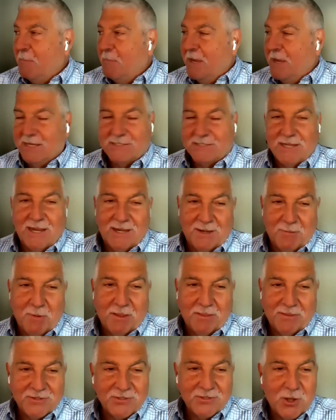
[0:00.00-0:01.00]
been excited
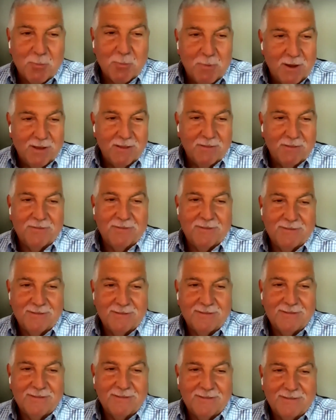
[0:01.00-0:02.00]
about this all month.
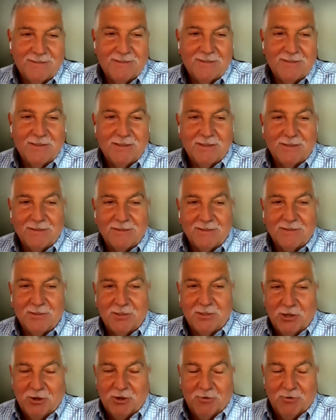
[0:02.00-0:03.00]

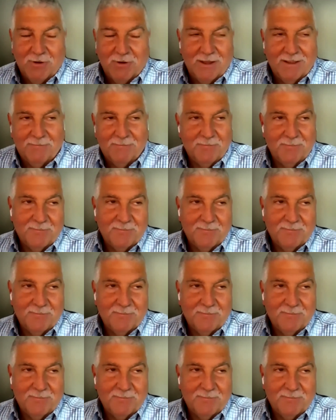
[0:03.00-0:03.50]
You know, I